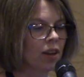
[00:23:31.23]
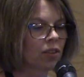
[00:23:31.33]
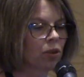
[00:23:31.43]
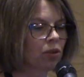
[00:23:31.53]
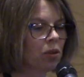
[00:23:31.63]

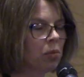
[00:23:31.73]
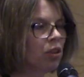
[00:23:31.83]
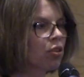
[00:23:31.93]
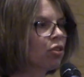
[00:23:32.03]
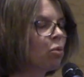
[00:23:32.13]
So
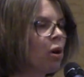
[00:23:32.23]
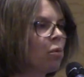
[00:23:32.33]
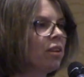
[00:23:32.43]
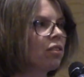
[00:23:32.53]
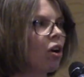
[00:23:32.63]
similar to what
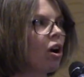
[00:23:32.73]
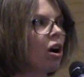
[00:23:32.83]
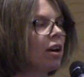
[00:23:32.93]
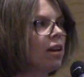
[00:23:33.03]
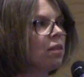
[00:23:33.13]
we
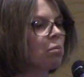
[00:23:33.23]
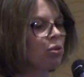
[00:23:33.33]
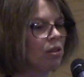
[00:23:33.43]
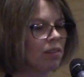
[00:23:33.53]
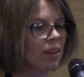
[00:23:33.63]
saw in the
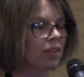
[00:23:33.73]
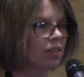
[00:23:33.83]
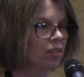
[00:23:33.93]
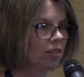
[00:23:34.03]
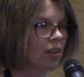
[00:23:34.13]

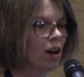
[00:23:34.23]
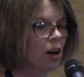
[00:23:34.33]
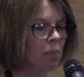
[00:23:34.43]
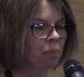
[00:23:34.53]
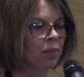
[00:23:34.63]
previous
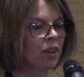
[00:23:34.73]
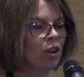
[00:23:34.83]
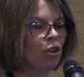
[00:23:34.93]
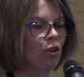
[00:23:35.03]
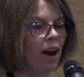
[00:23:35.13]

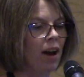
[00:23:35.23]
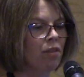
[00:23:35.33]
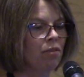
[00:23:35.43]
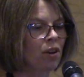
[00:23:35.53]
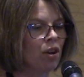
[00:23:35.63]

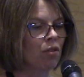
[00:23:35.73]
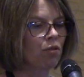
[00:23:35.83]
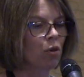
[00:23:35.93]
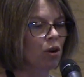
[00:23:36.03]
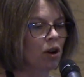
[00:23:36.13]
graph
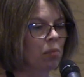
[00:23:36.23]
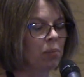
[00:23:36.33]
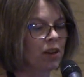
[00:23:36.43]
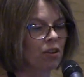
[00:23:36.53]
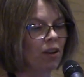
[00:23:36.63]
for
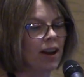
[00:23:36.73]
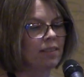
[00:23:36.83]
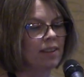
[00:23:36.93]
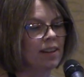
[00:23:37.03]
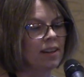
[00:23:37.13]

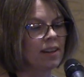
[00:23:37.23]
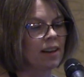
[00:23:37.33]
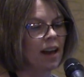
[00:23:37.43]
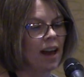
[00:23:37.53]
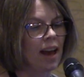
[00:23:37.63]
BRID
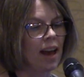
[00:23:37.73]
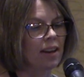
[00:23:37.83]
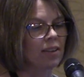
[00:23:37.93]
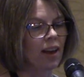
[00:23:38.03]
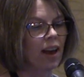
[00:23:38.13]

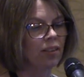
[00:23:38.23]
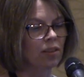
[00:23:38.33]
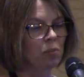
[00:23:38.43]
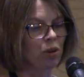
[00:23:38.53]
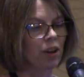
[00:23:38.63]
and
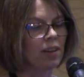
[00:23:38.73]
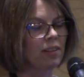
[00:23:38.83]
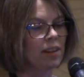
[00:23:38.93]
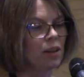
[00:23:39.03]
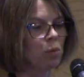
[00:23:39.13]

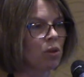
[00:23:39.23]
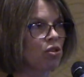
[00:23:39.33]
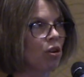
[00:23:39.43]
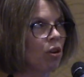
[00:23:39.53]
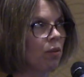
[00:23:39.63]
SMRID,
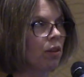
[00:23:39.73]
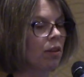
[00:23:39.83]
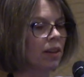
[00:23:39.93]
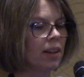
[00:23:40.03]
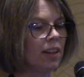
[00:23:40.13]
which are
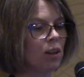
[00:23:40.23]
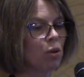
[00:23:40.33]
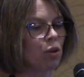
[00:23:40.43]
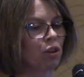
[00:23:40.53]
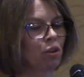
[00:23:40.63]
the kitty
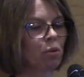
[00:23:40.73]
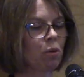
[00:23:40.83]
corner